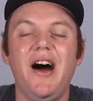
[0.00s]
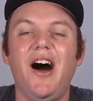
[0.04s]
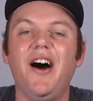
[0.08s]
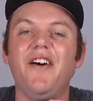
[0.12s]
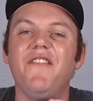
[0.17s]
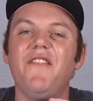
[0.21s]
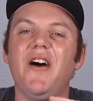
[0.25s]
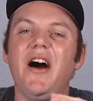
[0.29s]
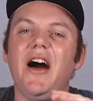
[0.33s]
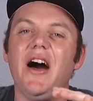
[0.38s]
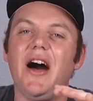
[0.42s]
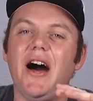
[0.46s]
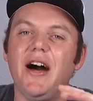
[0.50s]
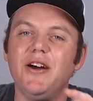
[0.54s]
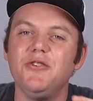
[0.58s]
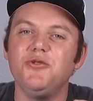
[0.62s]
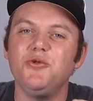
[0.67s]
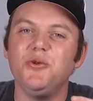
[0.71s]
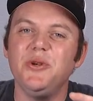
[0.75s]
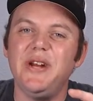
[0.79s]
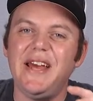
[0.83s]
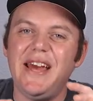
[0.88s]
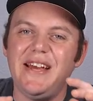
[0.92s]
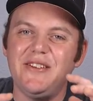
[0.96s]
of
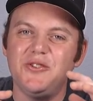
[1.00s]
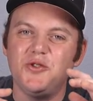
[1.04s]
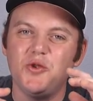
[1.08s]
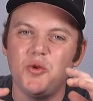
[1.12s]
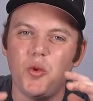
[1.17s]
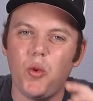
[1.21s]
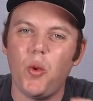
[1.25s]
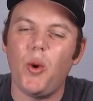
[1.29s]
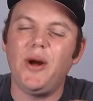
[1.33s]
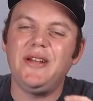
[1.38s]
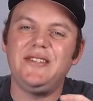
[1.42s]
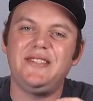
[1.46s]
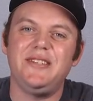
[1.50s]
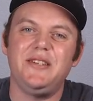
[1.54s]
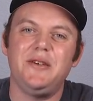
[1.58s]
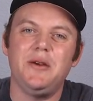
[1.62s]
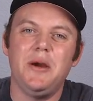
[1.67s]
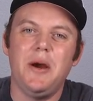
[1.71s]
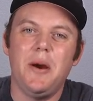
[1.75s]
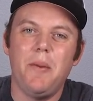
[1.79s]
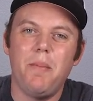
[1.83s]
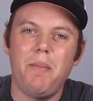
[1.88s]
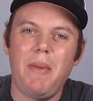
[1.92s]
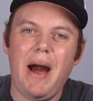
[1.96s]

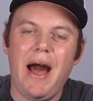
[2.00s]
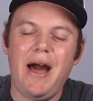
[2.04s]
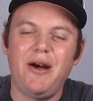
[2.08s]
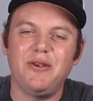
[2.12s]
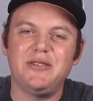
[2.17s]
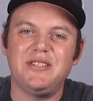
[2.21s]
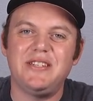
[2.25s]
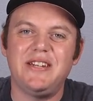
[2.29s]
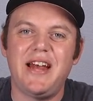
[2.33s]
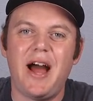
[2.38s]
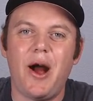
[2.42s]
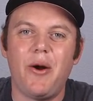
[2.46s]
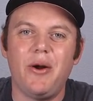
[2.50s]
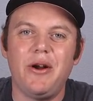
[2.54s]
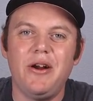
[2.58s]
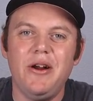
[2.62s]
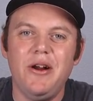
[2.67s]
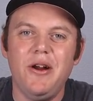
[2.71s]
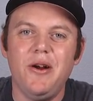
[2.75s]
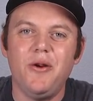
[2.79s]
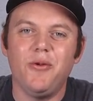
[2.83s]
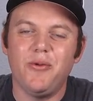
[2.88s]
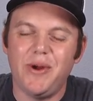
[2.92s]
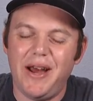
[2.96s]
120 miles an hour
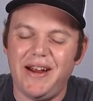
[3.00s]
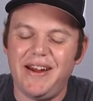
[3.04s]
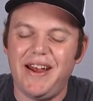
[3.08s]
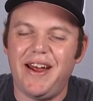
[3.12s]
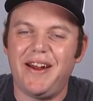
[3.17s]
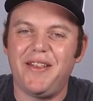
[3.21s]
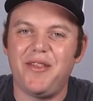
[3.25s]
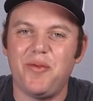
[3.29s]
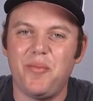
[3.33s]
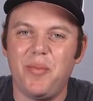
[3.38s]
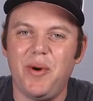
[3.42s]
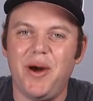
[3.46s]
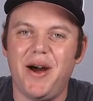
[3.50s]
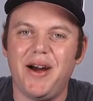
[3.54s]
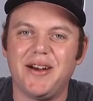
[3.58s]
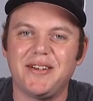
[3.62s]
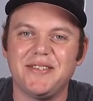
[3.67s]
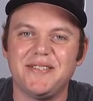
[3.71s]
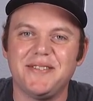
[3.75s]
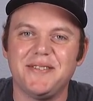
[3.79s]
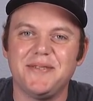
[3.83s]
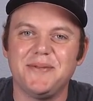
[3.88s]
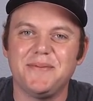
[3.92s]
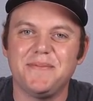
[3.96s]
right out of the
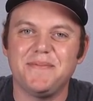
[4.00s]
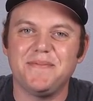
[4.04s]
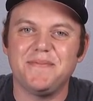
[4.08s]
box.